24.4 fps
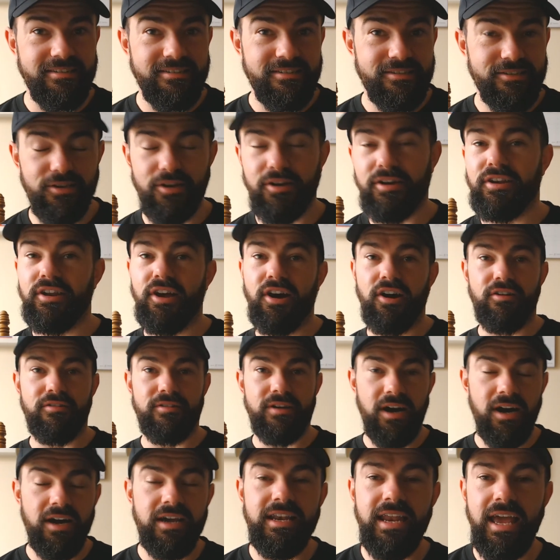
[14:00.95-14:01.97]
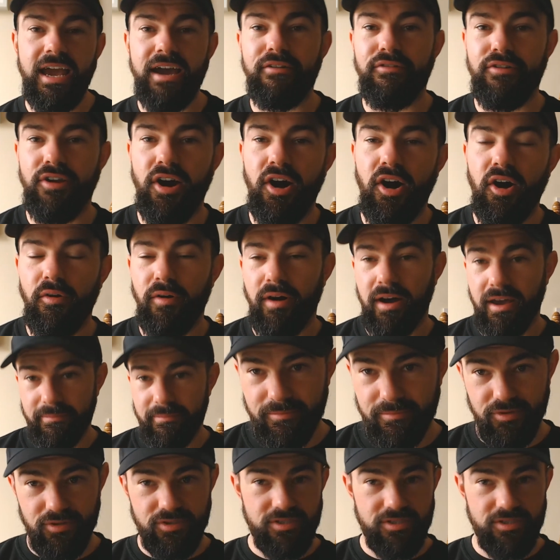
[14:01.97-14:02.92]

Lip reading: So I now know I'm